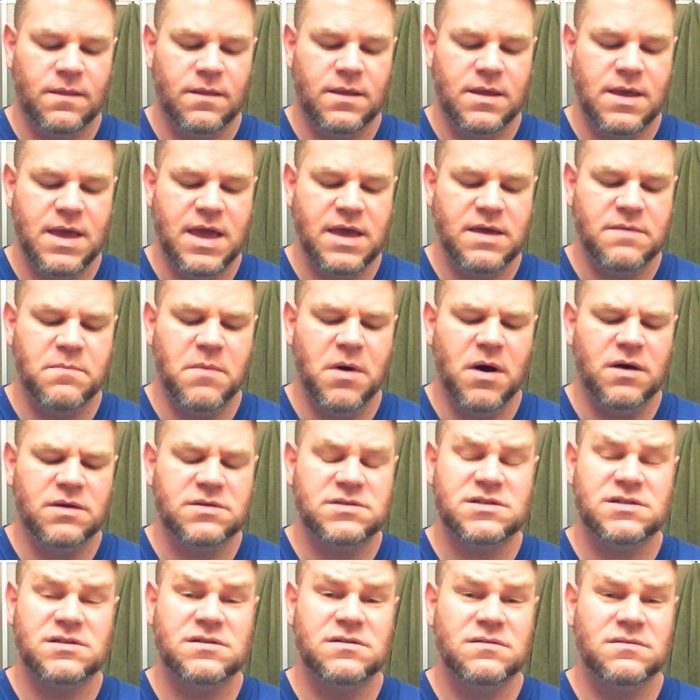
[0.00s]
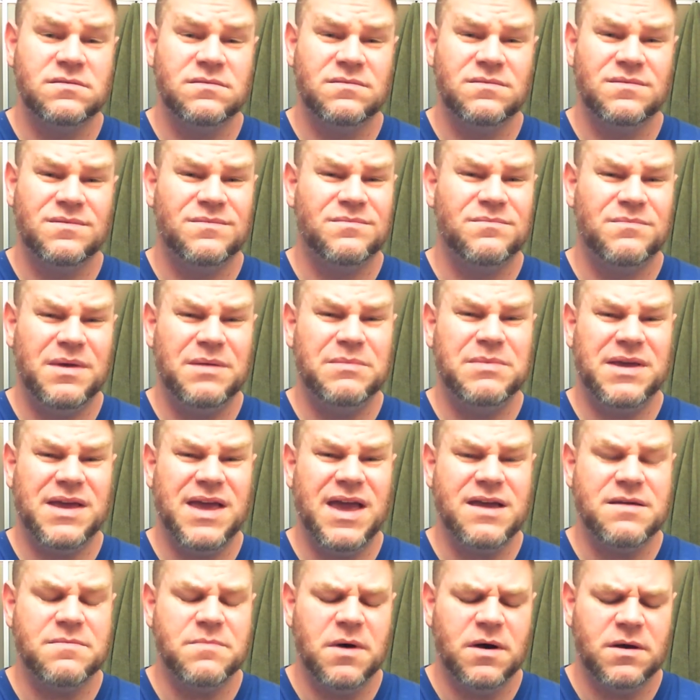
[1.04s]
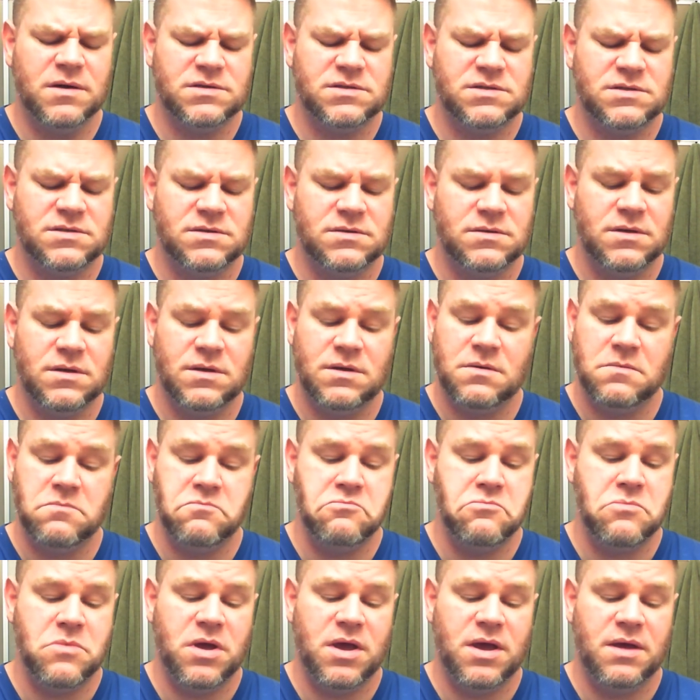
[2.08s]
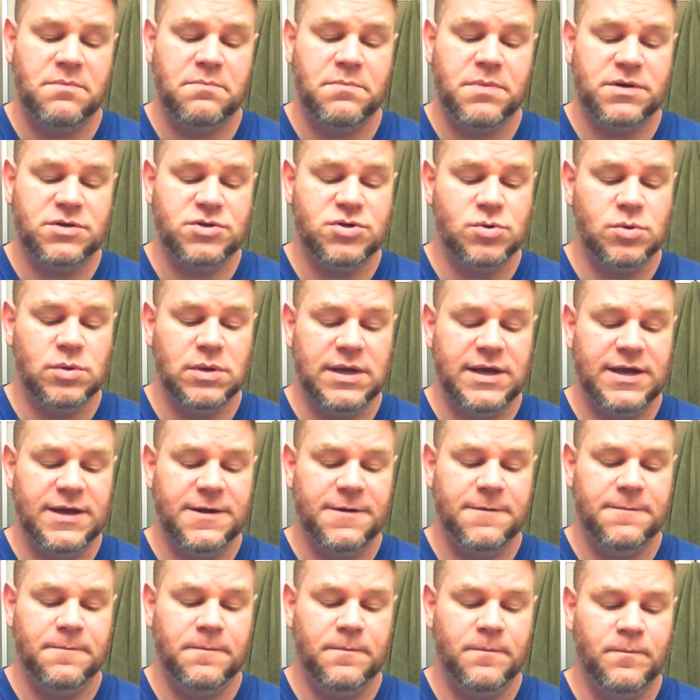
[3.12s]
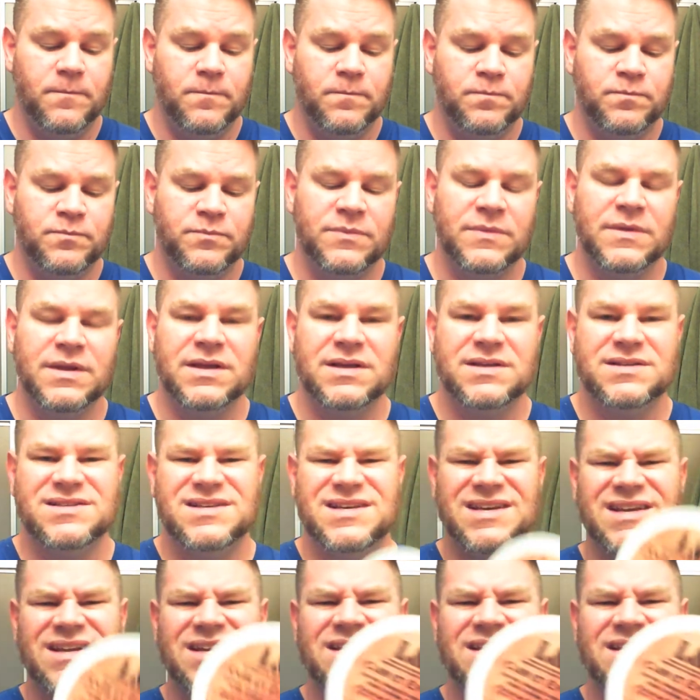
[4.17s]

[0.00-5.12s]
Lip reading: Cake moss, maybe cake moss, and patchouli. See, and